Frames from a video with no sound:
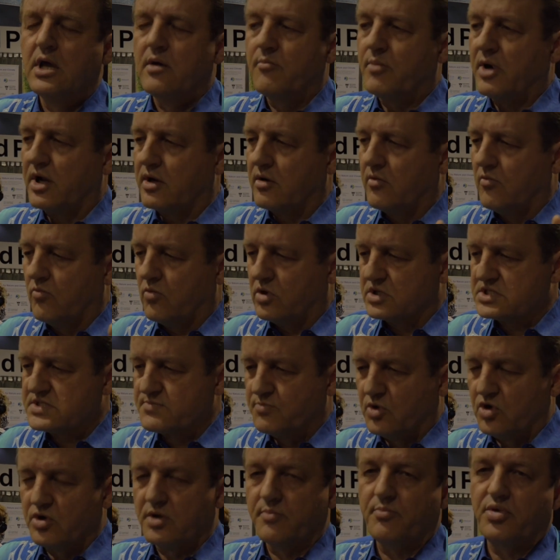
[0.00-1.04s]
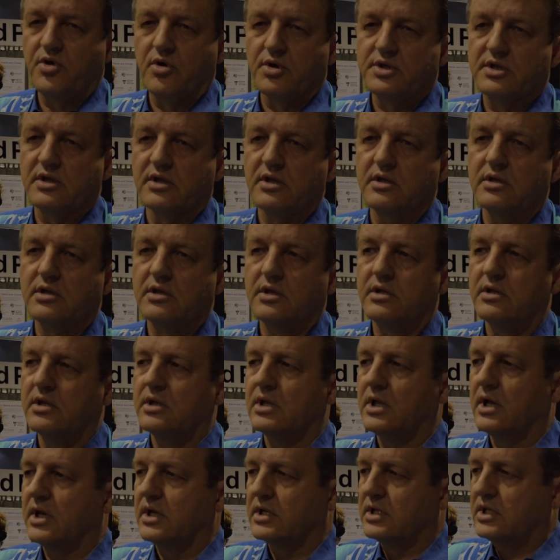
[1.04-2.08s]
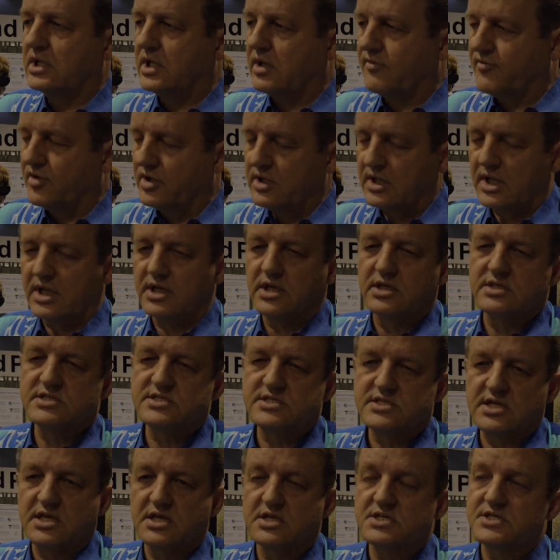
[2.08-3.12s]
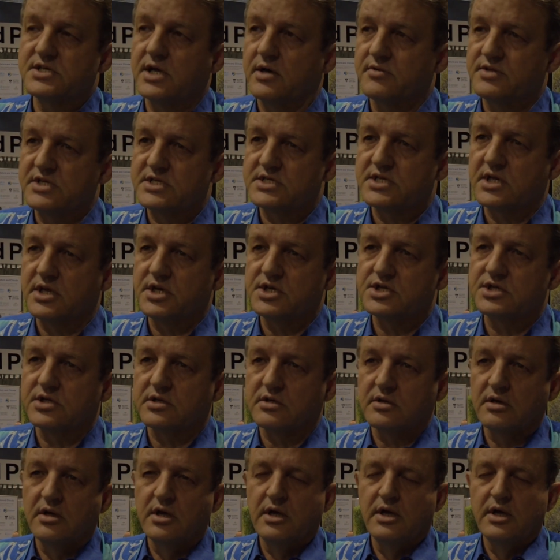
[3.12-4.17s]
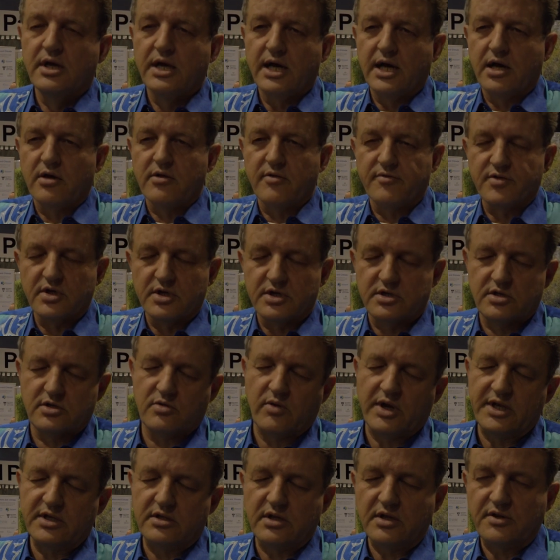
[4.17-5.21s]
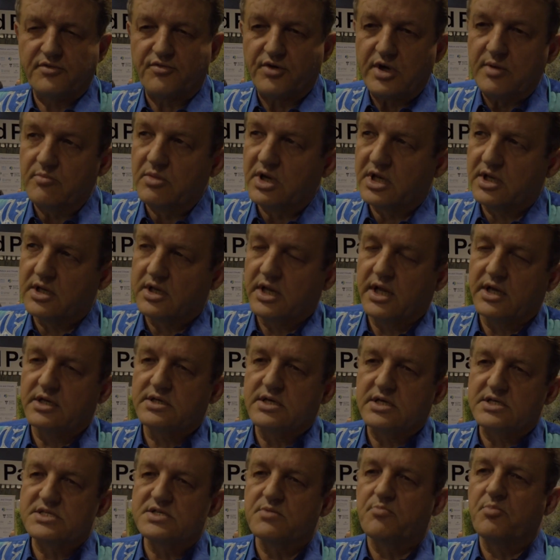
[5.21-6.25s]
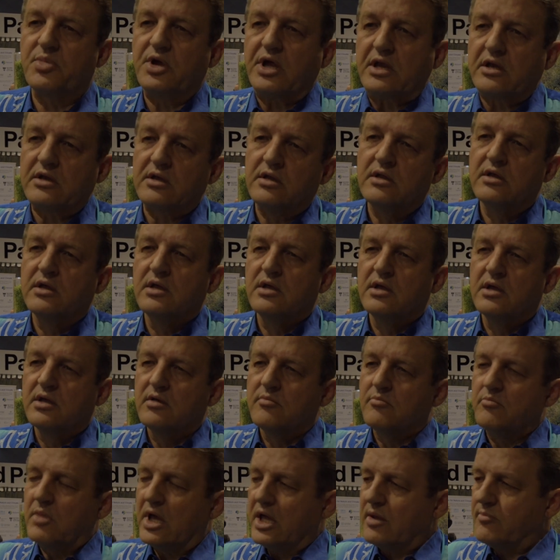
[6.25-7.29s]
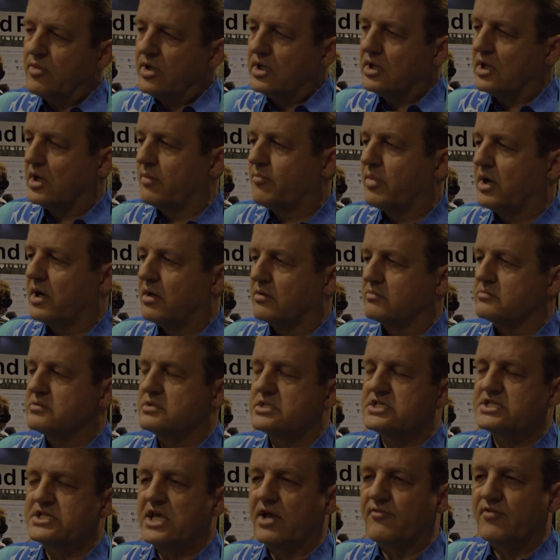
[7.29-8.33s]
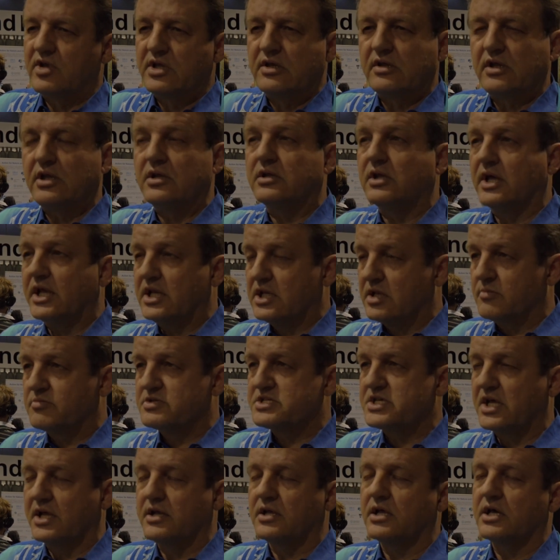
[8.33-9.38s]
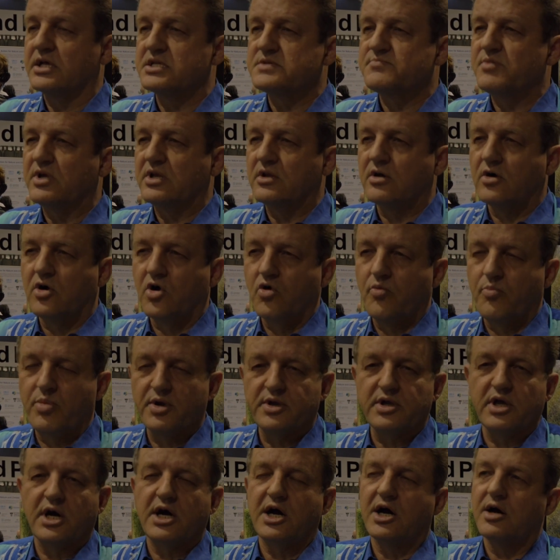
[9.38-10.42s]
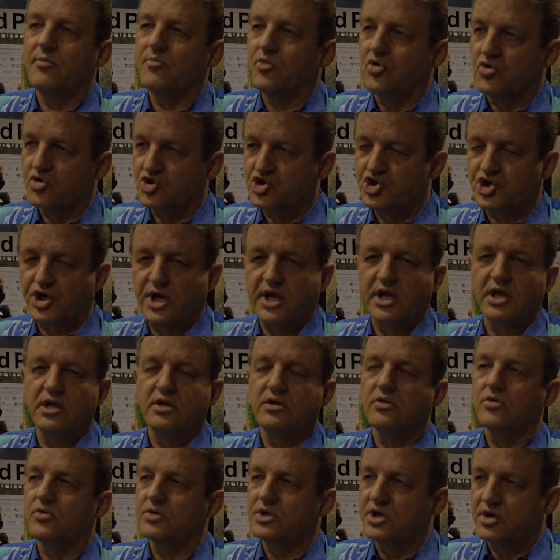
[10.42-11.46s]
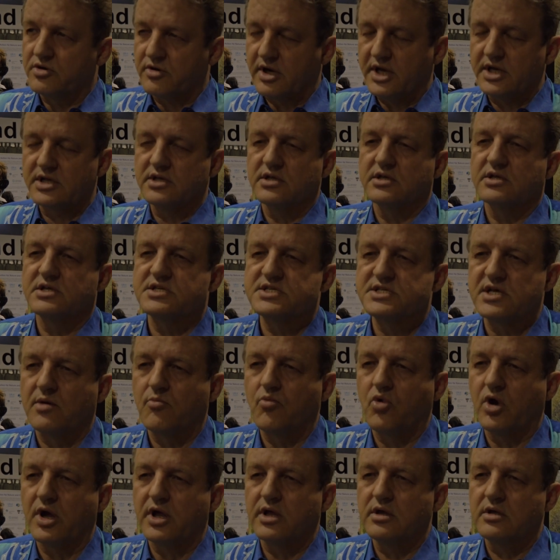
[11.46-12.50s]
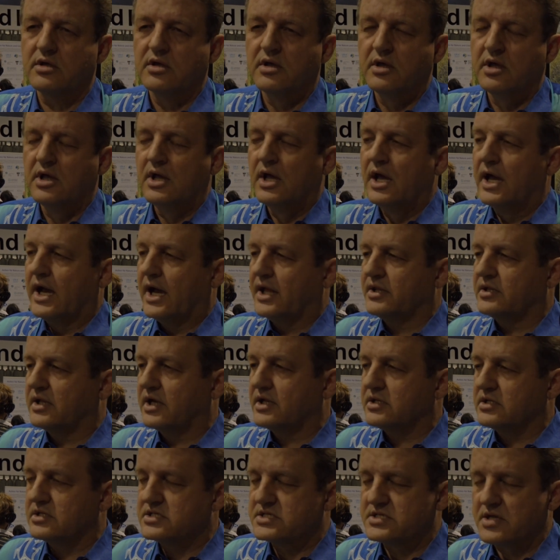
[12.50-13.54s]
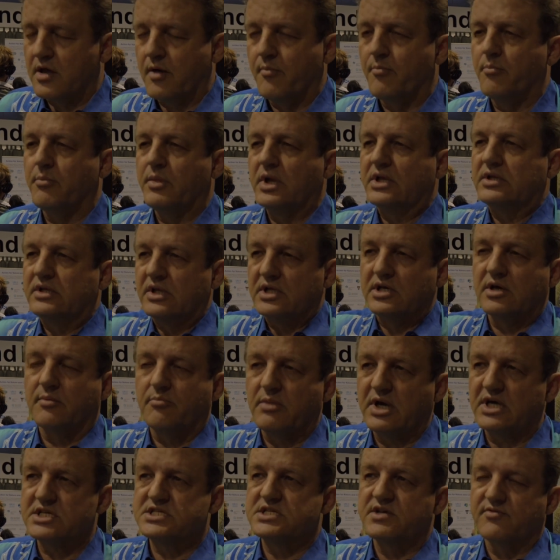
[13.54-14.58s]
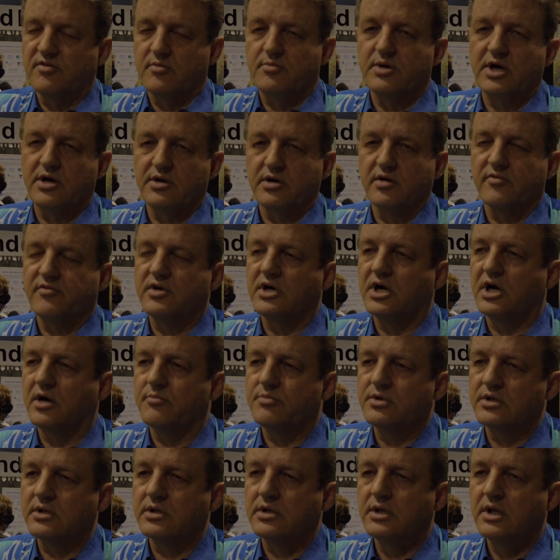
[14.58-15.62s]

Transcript: But what's more important, given that in Southeast Asia, out of the 23 million hectares of peat, maybe about 70 to 80% has been opened up or drained or degraded in some way, and that is emitting a massive amount of carbon.